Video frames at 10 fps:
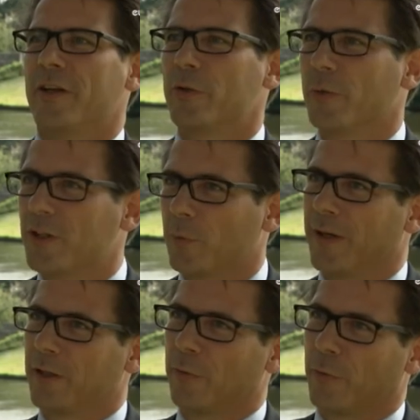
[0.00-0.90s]
do a
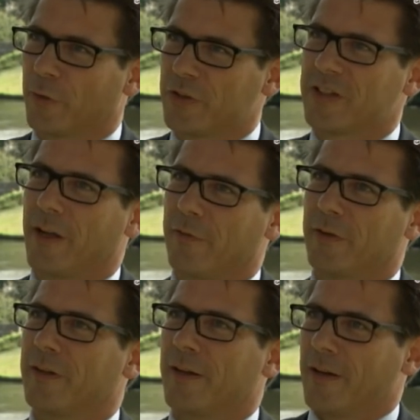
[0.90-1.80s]

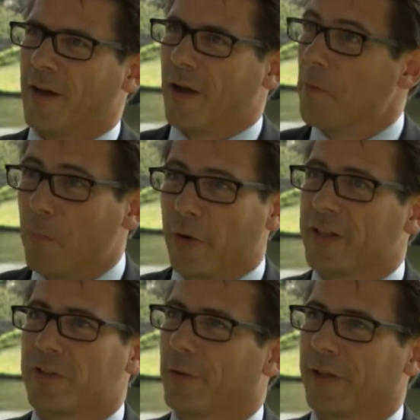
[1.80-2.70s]
24/7
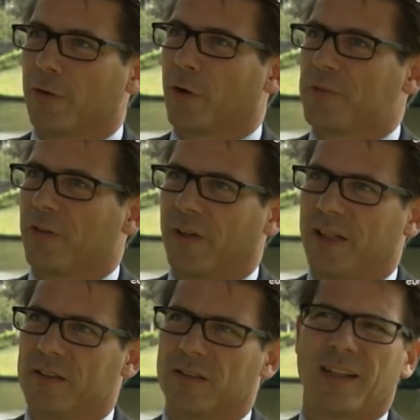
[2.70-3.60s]
monitoring or
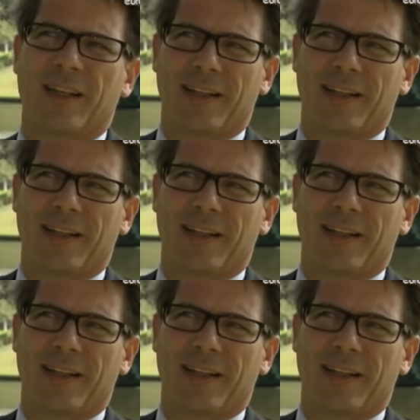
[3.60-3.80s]
observation?